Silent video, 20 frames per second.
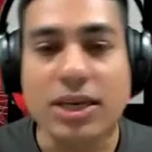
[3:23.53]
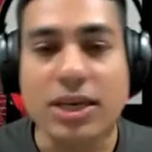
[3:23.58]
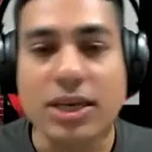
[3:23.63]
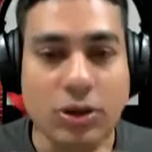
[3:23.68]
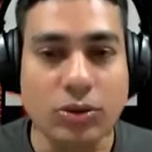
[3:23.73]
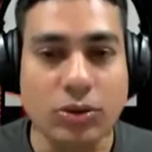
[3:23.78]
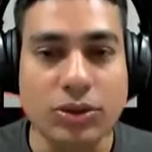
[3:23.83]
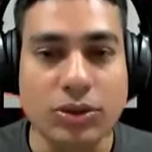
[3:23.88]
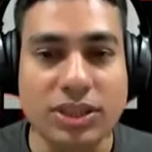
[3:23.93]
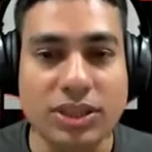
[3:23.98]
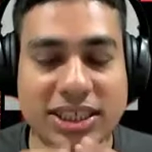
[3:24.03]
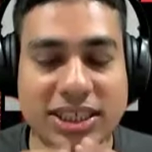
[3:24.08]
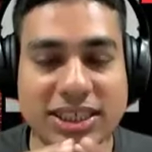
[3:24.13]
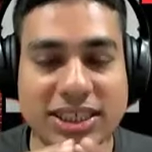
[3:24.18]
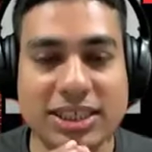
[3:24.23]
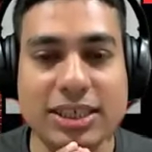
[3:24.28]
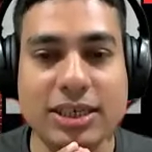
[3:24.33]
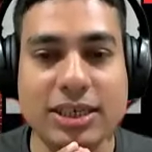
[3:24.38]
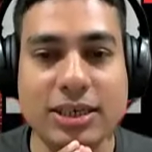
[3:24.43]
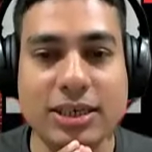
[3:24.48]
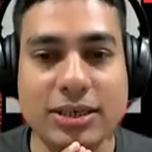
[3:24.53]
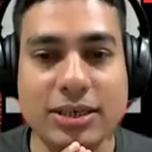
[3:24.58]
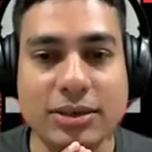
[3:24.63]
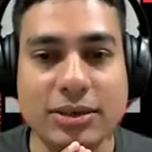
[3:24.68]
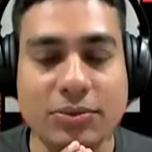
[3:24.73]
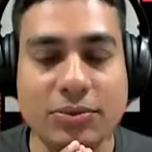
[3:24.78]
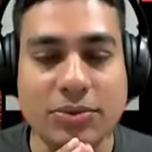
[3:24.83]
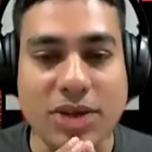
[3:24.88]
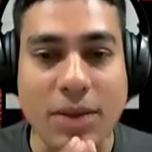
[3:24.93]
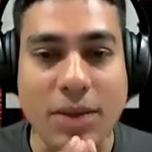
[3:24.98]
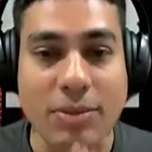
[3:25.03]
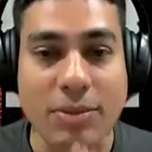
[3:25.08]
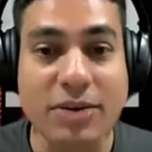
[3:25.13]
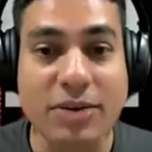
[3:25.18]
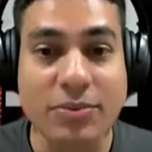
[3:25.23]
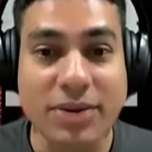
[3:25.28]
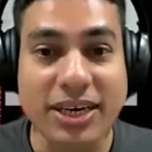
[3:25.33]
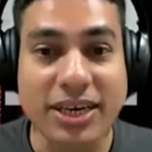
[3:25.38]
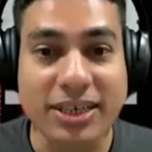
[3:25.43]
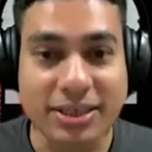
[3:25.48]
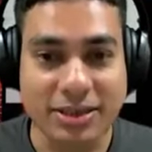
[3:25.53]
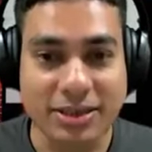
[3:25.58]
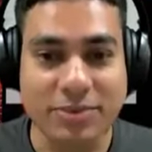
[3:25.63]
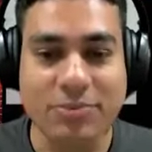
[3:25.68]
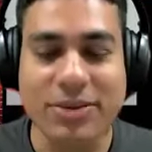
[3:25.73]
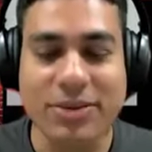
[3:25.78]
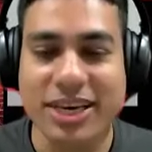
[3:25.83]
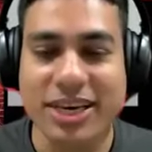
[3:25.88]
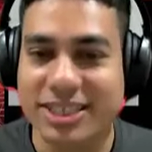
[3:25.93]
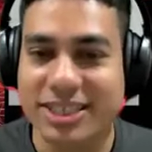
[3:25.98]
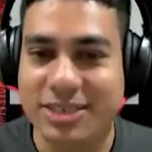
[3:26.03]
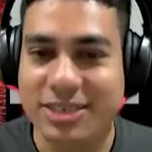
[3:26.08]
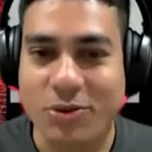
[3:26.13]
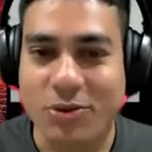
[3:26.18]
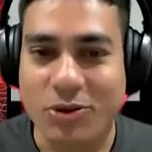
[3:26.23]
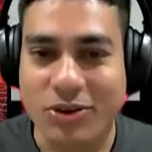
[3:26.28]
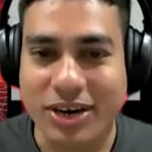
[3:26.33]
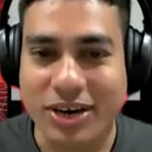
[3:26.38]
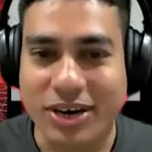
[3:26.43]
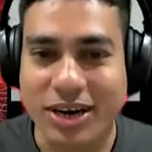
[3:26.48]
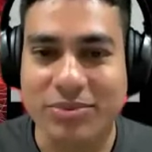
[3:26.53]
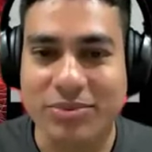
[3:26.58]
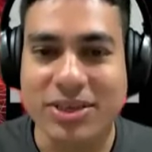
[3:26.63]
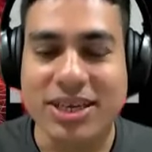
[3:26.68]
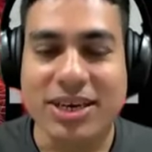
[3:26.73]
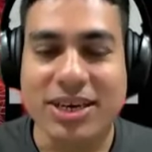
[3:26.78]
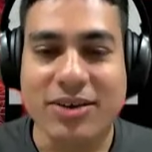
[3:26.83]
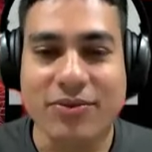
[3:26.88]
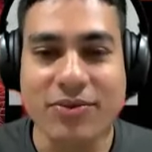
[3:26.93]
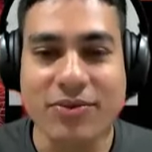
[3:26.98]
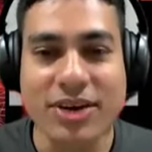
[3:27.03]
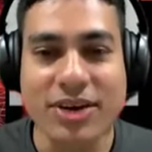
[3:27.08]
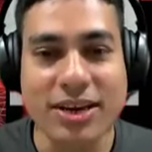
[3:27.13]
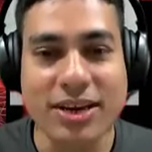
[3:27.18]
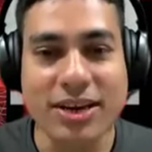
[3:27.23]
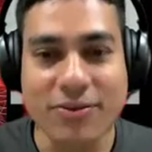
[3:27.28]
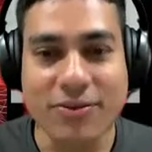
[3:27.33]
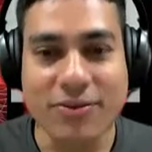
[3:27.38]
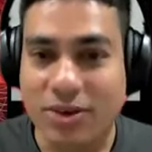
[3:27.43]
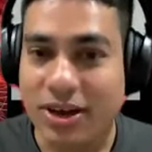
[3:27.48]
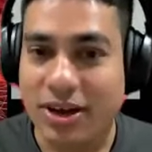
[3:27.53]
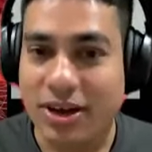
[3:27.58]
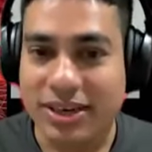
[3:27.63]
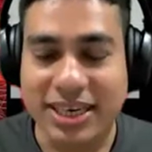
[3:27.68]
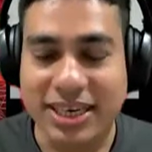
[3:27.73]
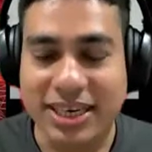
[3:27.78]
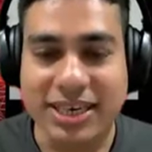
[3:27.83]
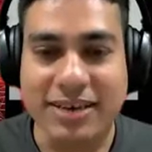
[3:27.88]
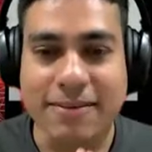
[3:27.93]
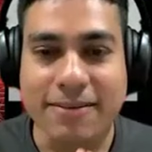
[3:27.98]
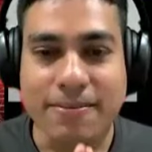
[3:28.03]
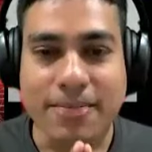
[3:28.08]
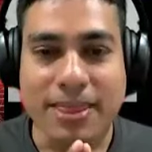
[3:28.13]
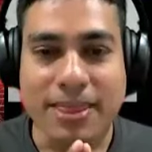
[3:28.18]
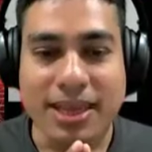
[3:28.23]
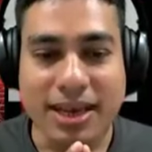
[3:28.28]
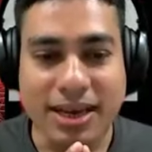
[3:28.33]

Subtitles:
No, this is a commitment-based program where if you are really